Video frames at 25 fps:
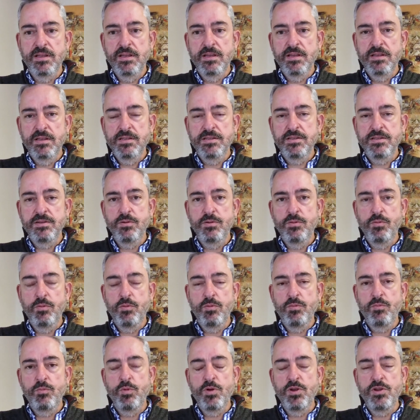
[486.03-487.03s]
So
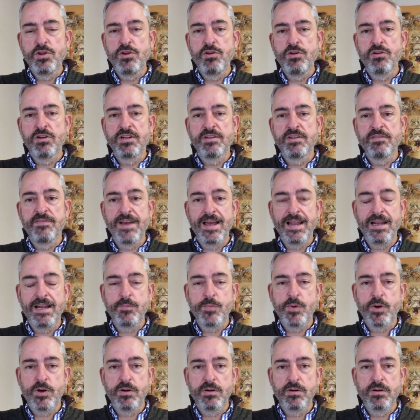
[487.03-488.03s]
when you're a
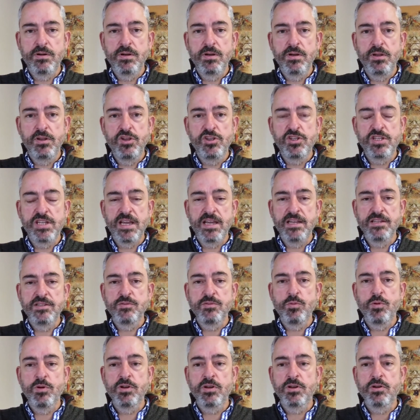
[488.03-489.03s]
developer, you tend to
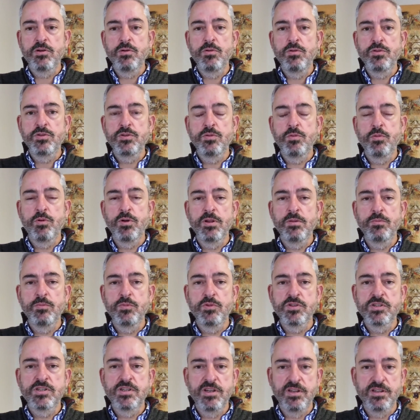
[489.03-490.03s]
want to go to where the
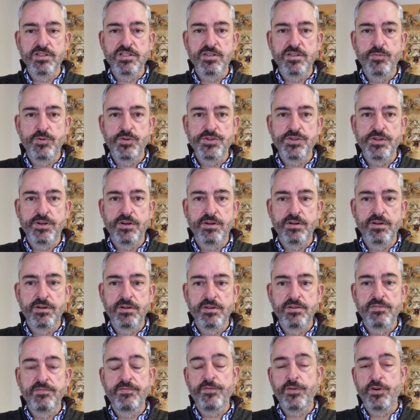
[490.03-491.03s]
most customers are
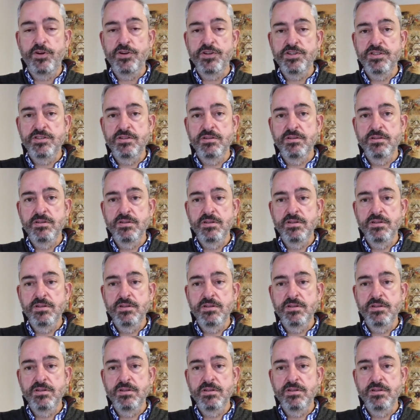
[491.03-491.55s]
first.